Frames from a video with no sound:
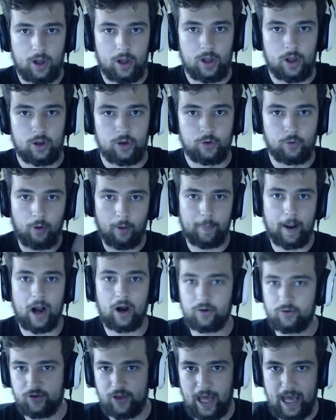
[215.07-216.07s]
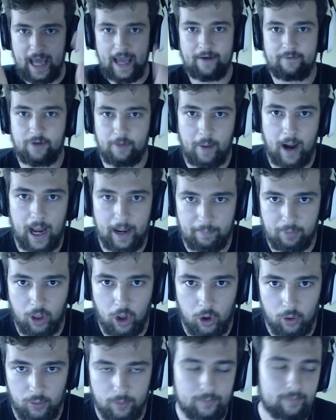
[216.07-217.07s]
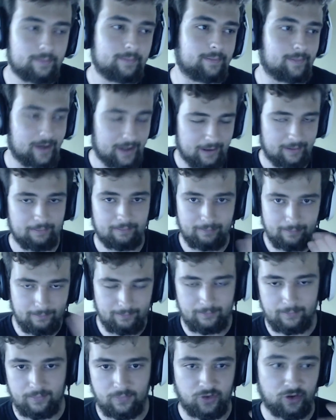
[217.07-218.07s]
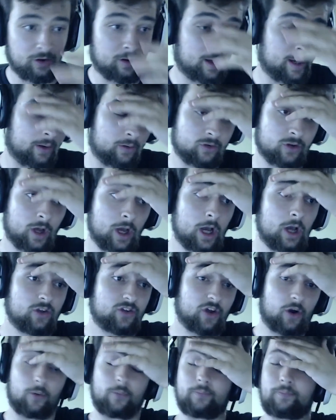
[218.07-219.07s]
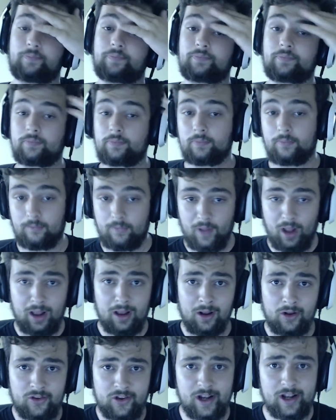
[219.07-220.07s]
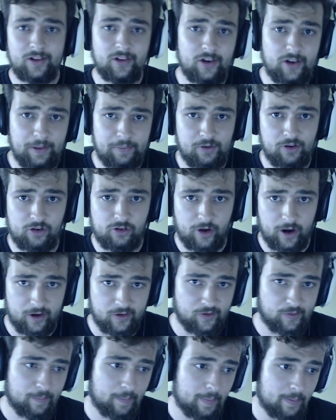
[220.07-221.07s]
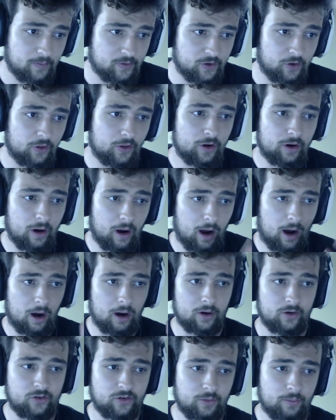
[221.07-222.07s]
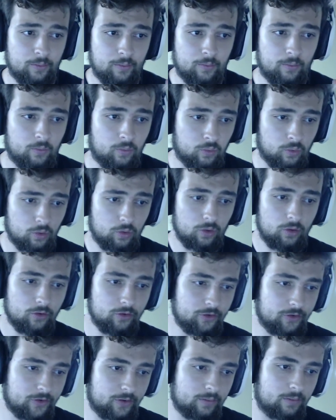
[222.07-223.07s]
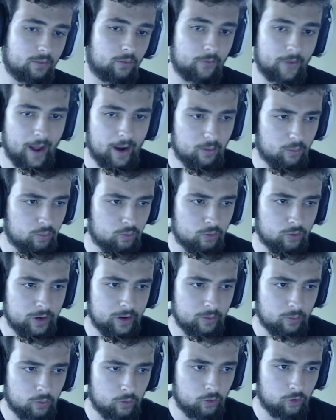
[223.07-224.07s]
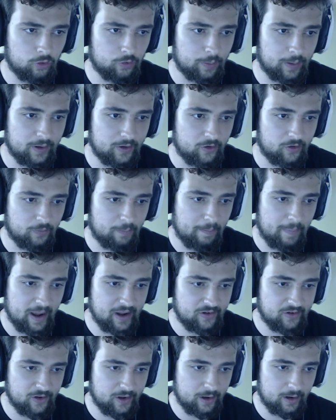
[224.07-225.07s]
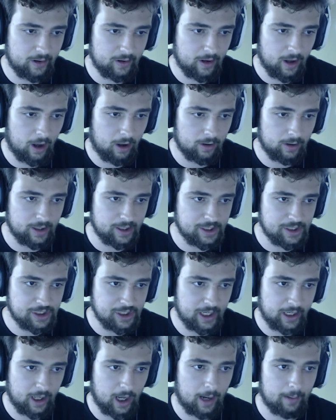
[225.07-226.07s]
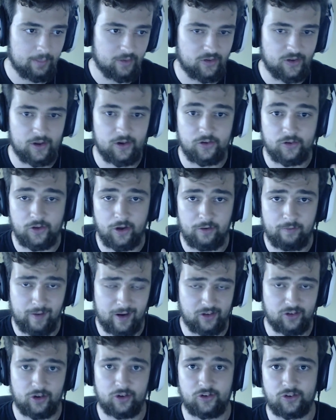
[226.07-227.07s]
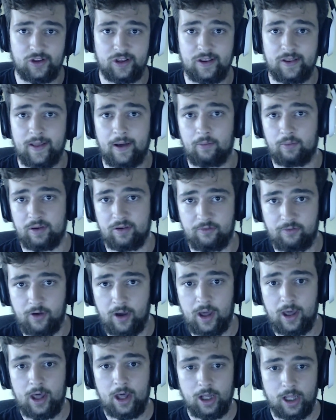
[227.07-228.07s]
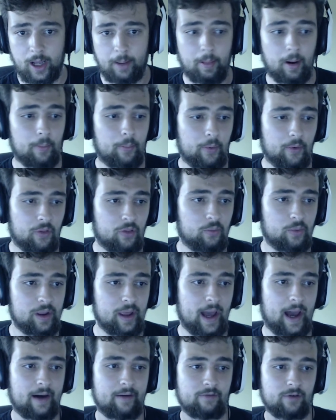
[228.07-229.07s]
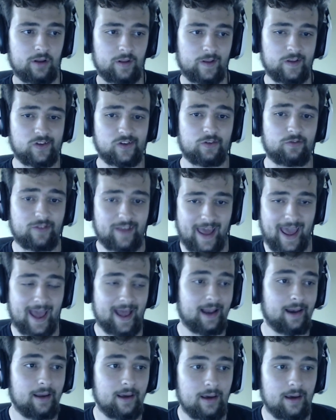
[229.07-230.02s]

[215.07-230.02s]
you're about to have your mind blown. So anyways, so let's get into tips and tricks. So there are some rules, well, not really rules, but just basic knowledge and common sense of SRZ that we've come up with. We have a list of 10,